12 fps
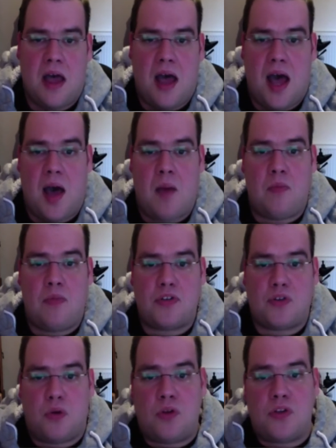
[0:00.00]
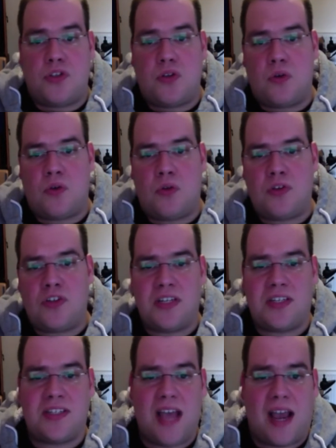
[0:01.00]
Amber has also launched a
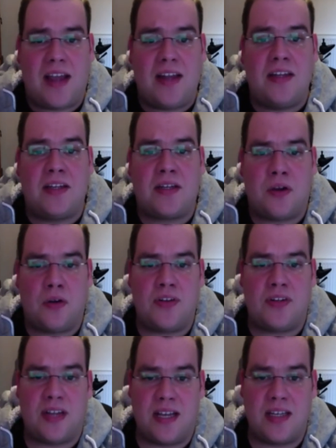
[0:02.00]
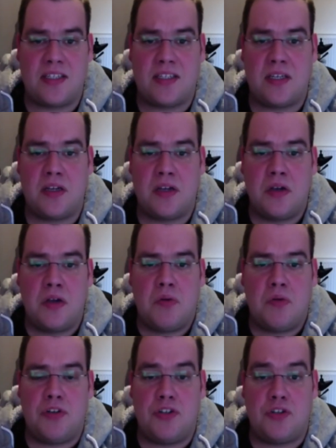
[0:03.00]
second contest,
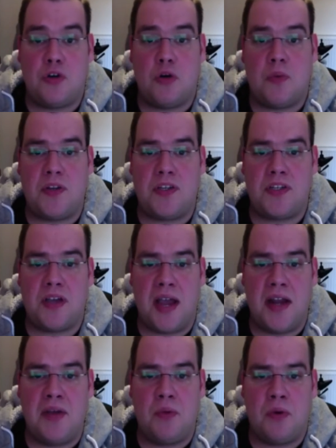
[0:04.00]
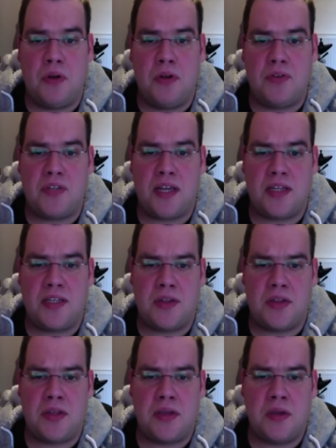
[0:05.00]
which is open to anyone who's entered
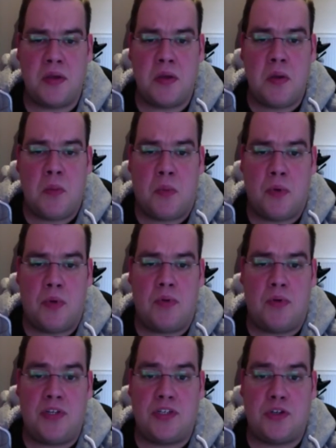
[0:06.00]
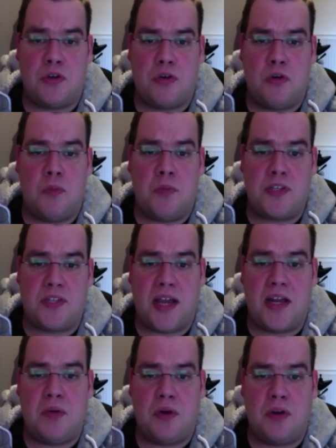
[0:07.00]
the uh, which is open to
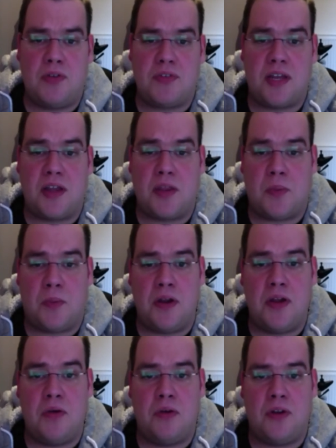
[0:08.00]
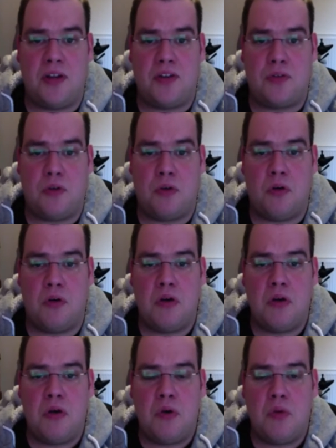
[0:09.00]
anyone who's entered the pre-order draw,
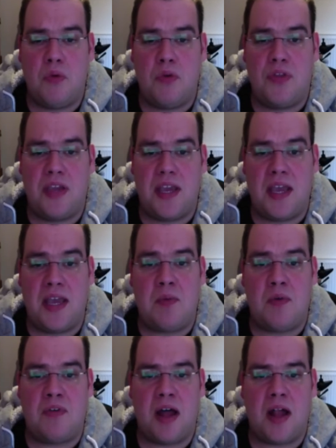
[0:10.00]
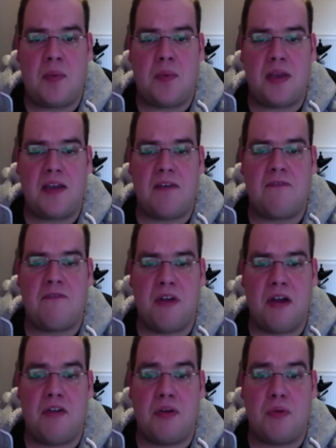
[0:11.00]
with the aim of helping a
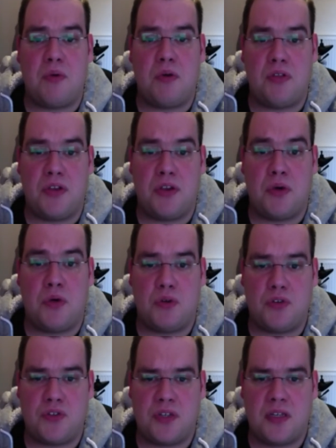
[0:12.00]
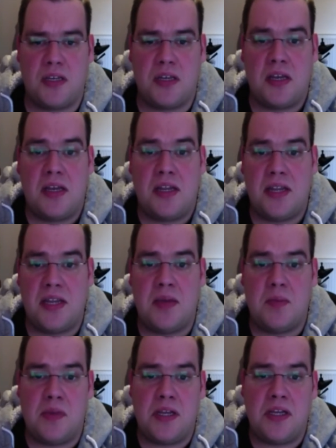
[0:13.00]
very worthy cause,
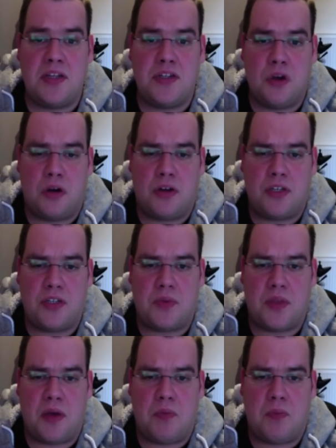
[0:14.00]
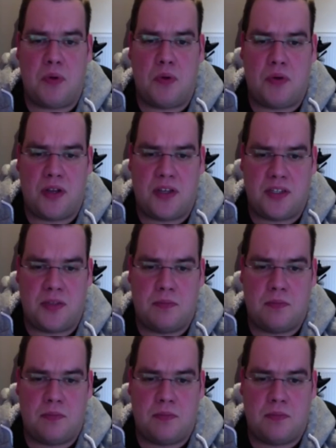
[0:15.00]
namely Doctors Without Borders.